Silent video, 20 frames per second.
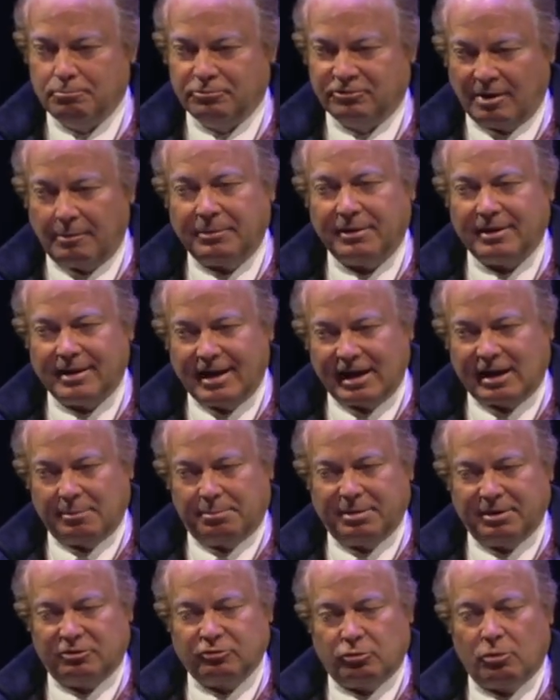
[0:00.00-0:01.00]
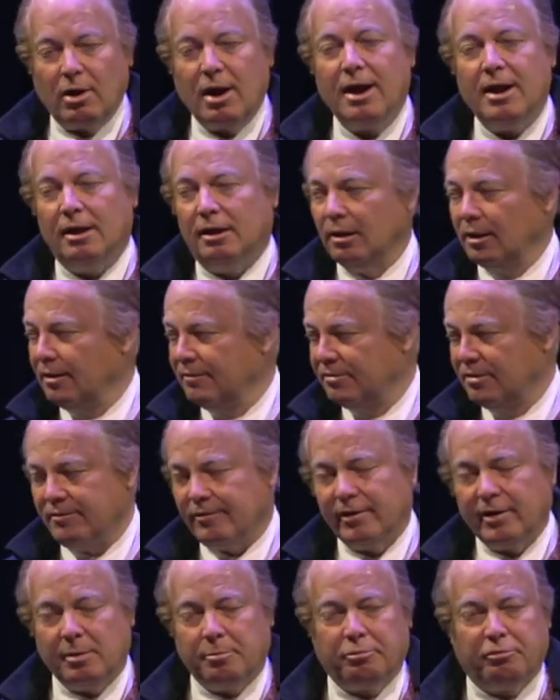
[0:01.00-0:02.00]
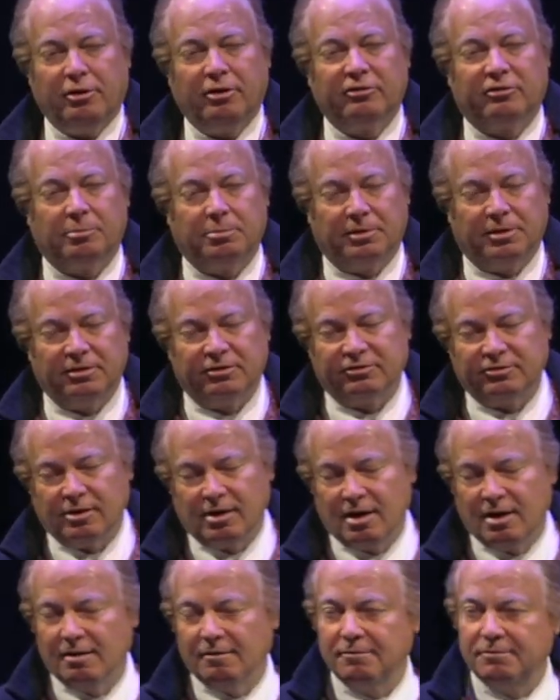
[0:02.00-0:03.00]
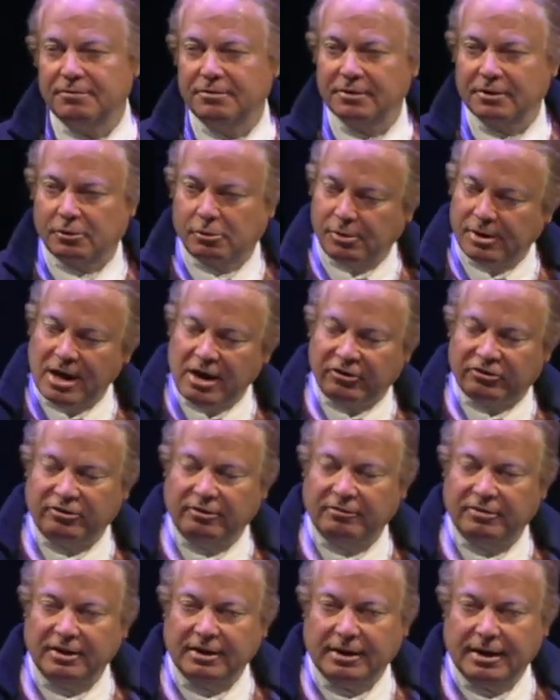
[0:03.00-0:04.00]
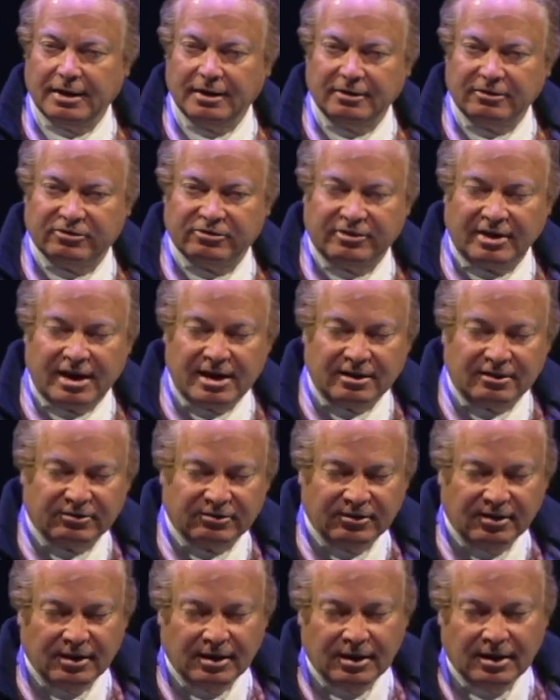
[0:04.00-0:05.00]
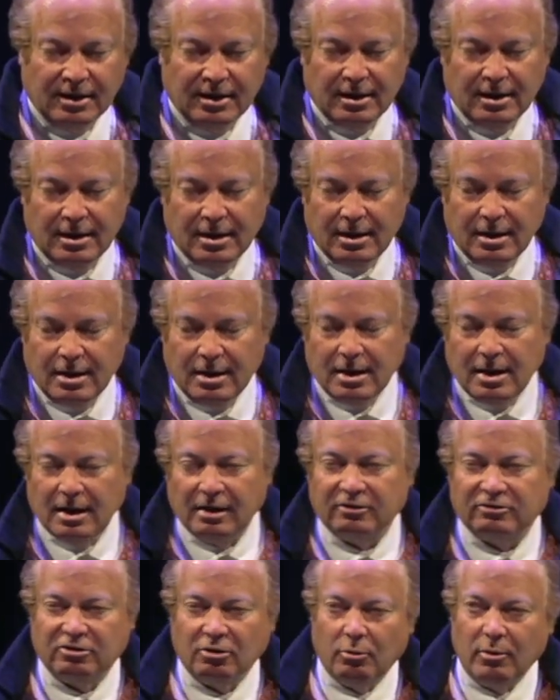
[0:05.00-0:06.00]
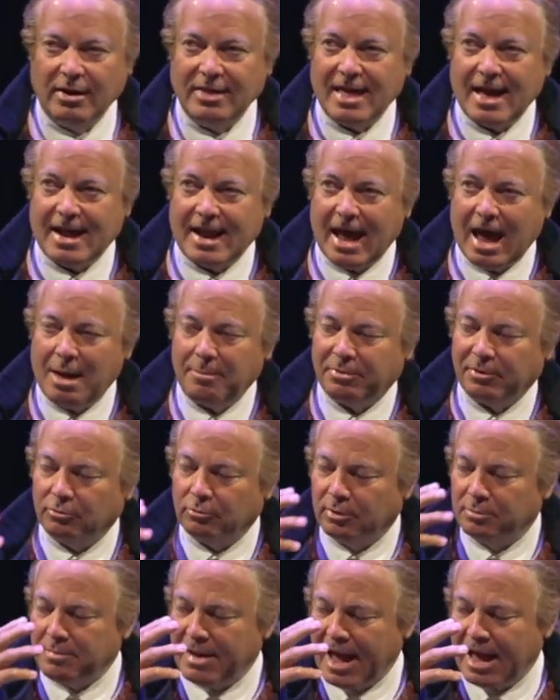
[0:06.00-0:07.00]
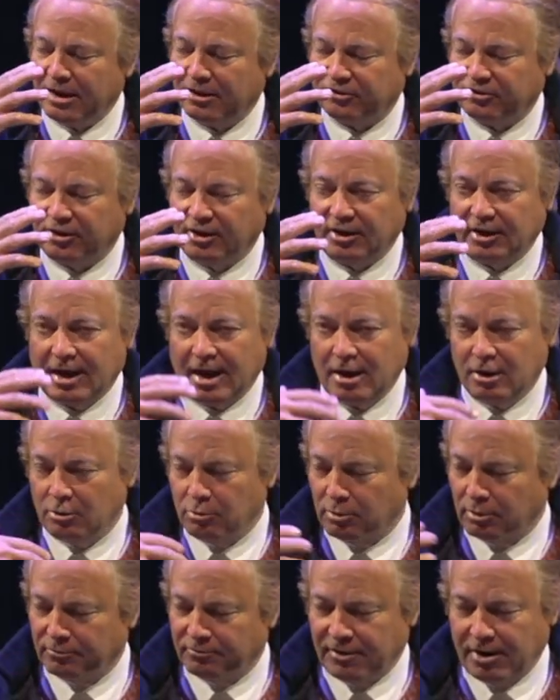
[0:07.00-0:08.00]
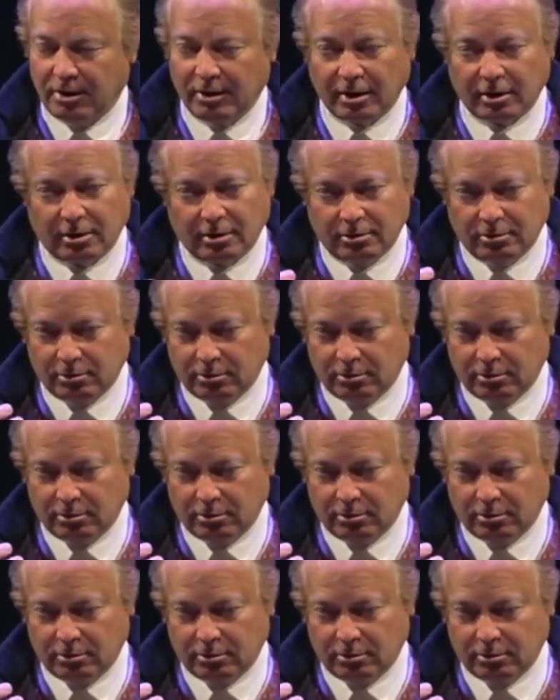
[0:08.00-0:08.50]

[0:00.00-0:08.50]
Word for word: something like a betrayal of the very principles of the creation of the United States. And so when that happened, when Madison and I, who were very